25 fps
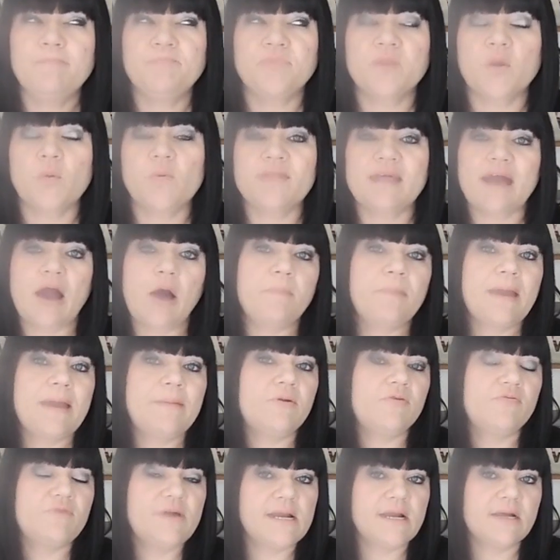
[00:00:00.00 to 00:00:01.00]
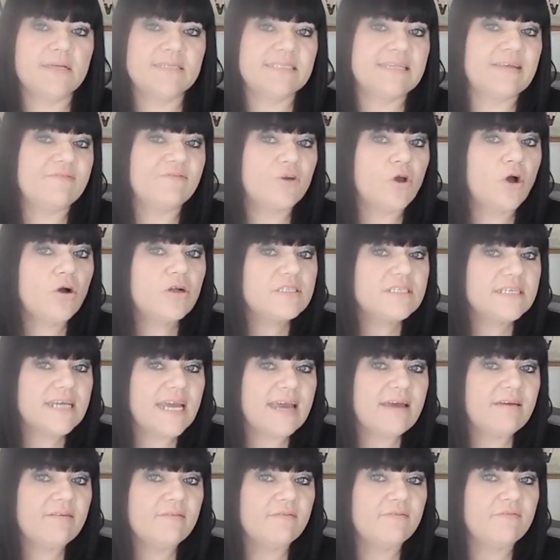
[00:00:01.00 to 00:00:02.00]
without people realising they've got
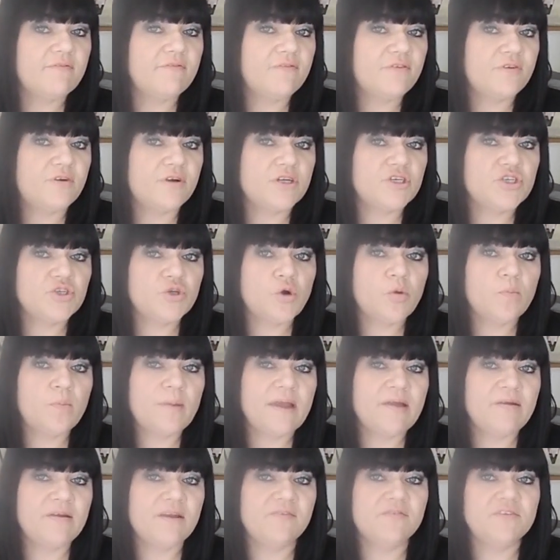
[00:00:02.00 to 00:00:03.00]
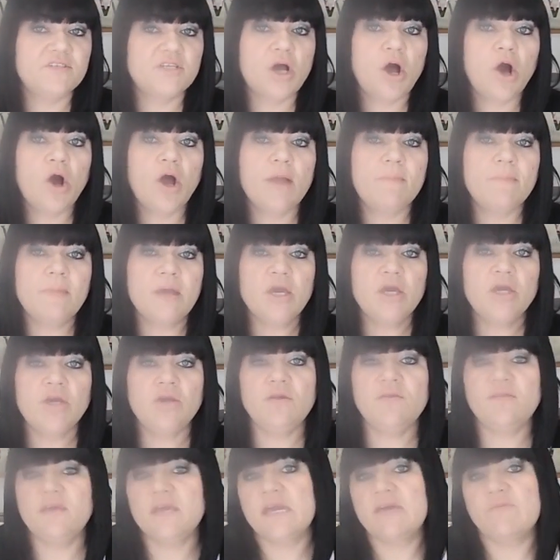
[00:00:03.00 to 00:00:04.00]
it for a short period of time, you
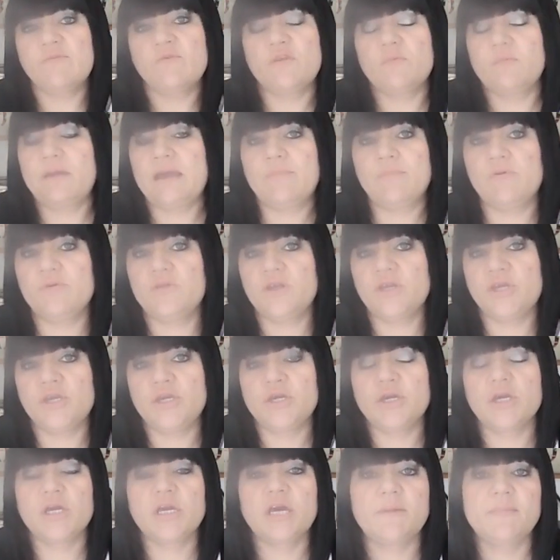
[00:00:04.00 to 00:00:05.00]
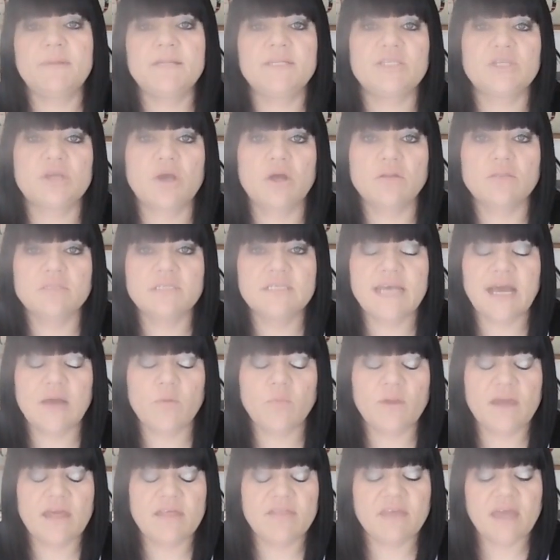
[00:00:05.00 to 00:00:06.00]
think of all the people that you can come into contact
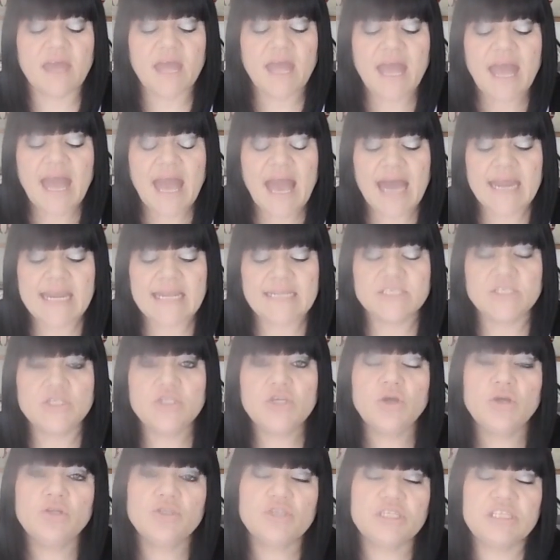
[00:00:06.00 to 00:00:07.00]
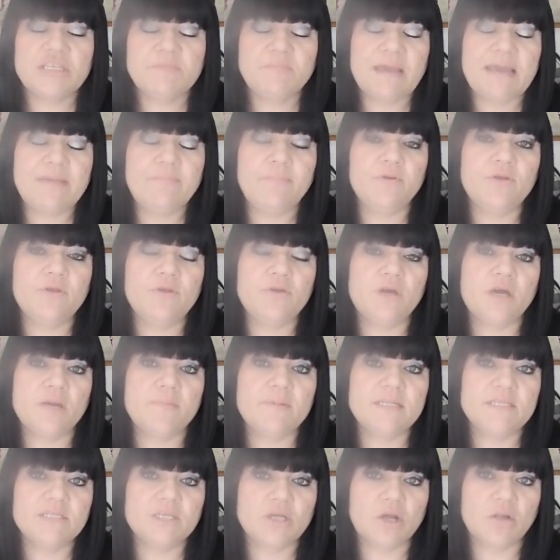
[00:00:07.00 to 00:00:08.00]
with. And it's not just the people you come
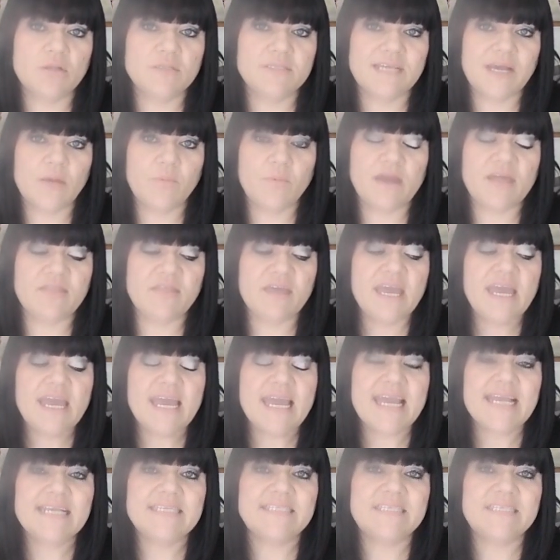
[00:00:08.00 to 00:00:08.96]
into contact with, it's